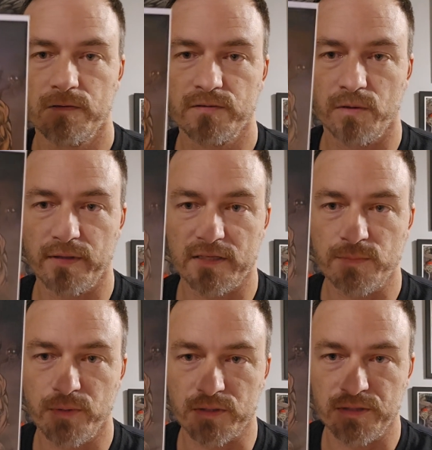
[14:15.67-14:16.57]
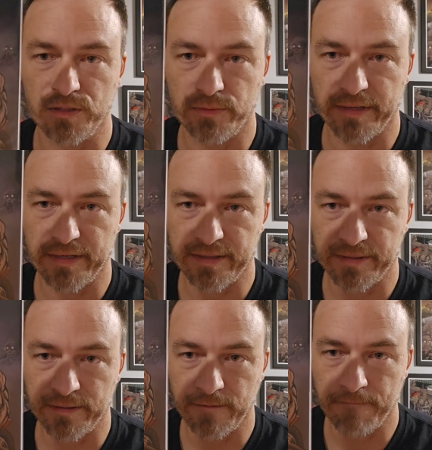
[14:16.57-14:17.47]
So that's book 2 right
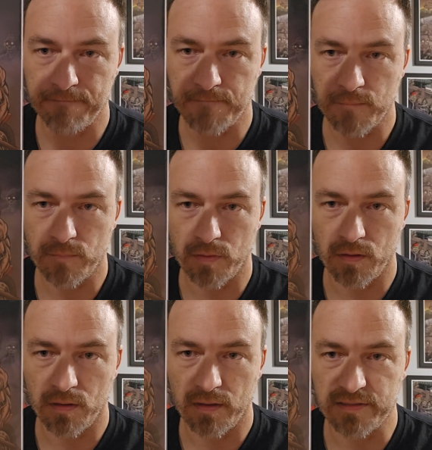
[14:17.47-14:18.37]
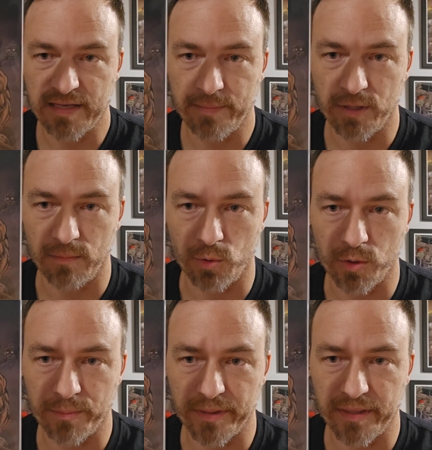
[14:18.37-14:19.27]
here. It's him on a
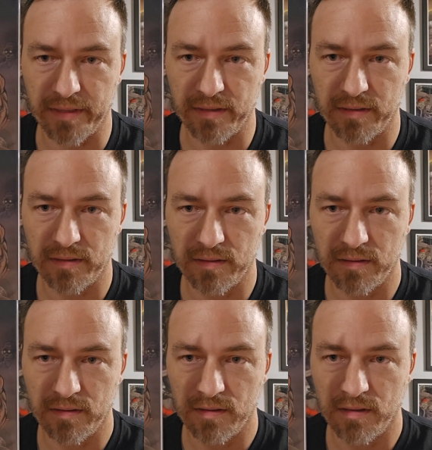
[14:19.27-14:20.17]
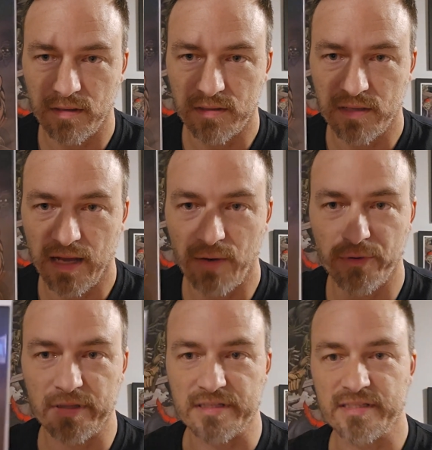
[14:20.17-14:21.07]
motorbike. I
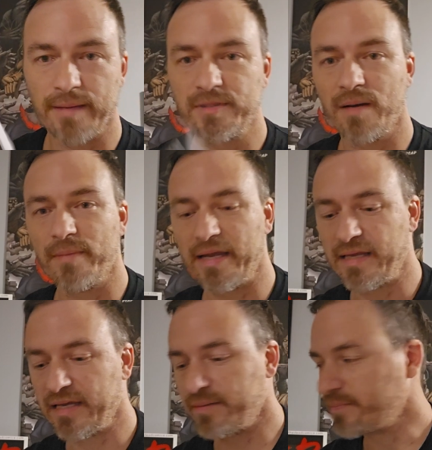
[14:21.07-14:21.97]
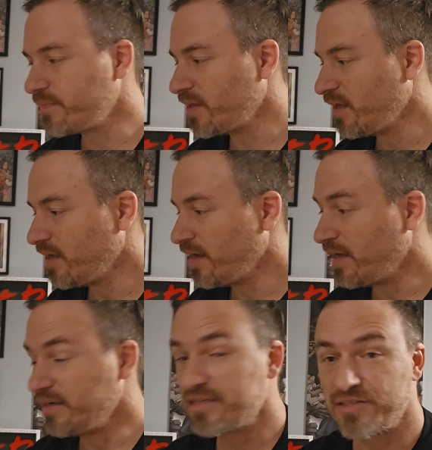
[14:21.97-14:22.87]
really stepped up my game,
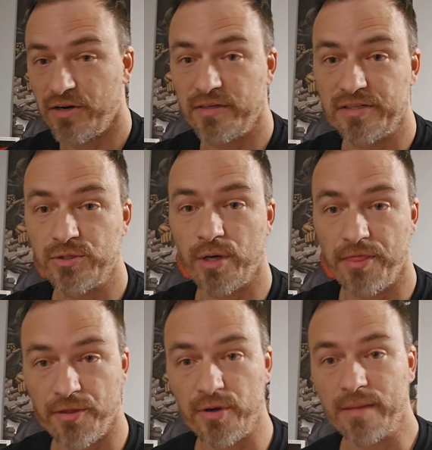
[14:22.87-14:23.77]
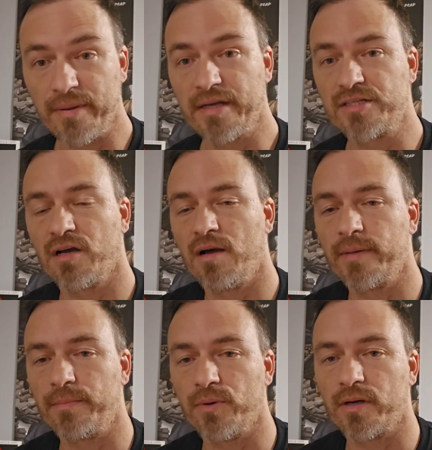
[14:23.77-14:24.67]
and this turned into a 30-page
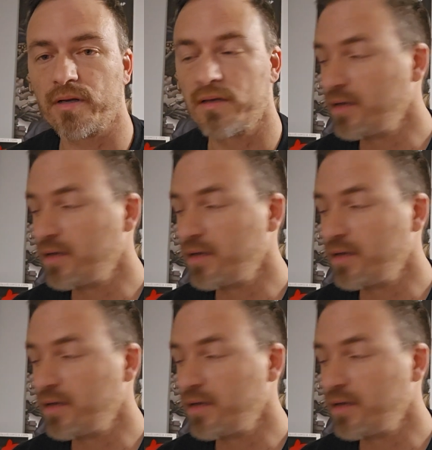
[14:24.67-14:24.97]
comic book.